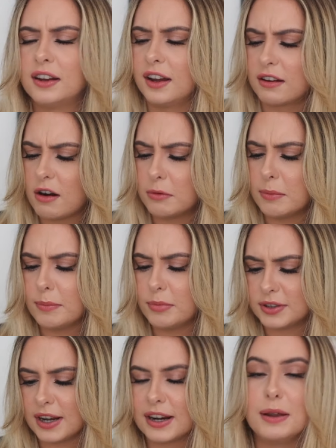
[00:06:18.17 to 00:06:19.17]
I can't remember
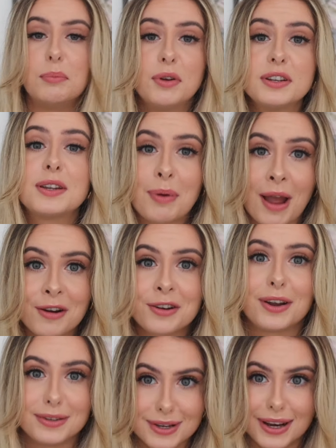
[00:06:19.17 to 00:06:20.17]
exactly but it's the
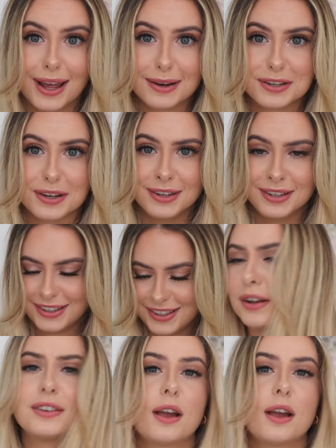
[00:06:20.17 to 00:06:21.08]
Paradise collection because